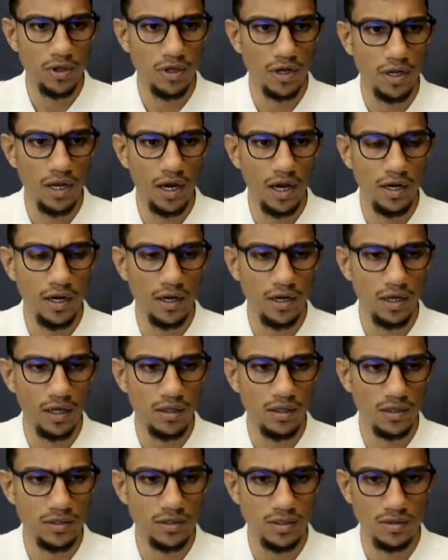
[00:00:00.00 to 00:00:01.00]
going to create
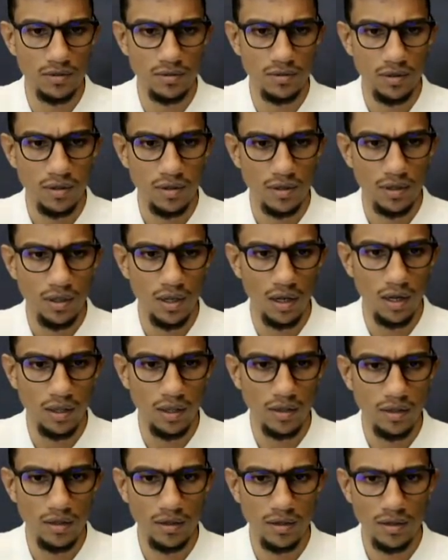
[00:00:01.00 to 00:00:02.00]
another
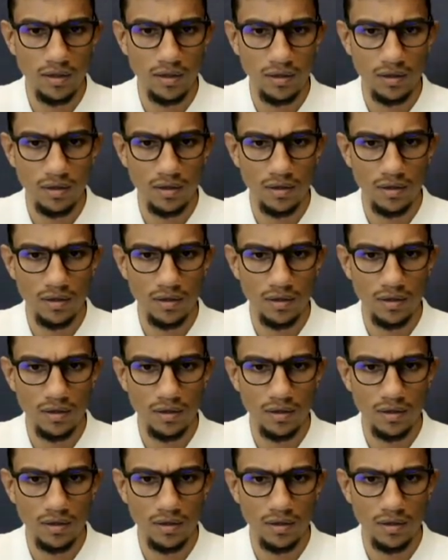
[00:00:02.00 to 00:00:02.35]
link.